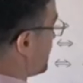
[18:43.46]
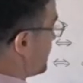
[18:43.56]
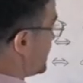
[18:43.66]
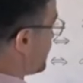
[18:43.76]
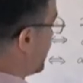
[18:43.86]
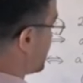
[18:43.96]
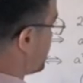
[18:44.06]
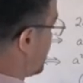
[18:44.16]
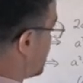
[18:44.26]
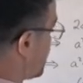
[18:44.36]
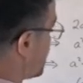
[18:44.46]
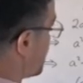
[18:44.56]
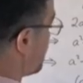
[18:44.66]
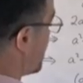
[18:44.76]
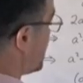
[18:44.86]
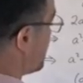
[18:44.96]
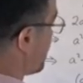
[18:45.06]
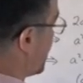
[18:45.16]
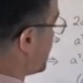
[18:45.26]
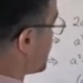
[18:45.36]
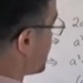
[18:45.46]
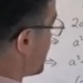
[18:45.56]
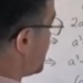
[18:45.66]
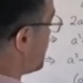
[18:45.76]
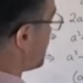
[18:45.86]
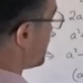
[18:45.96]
This factorizes to b minus c